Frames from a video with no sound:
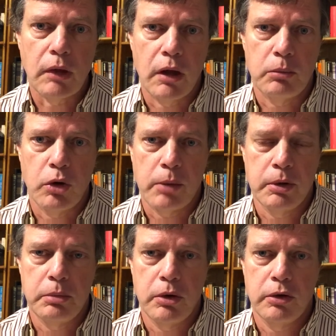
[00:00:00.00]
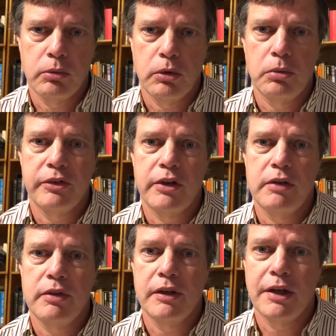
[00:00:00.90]
Robert Burton would
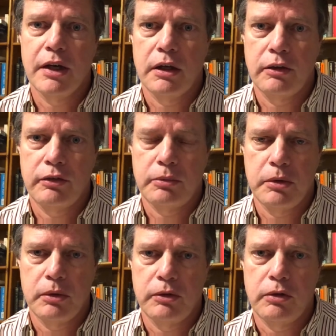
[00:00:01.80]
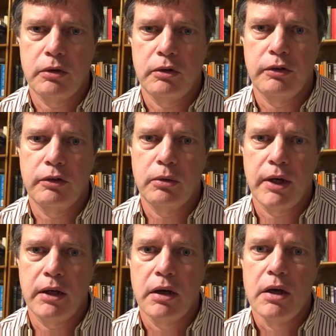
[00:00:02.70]
receive the tithes from those churches, so
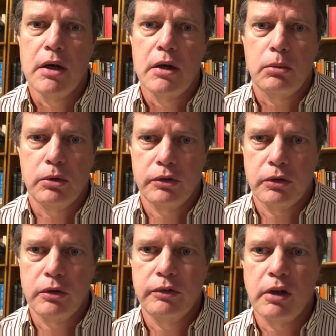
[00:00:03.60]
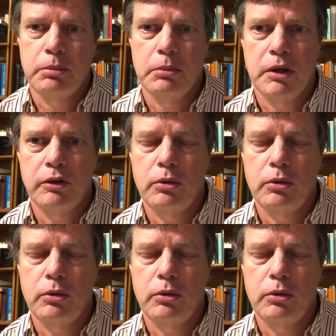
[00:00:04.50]
that was a good supplement to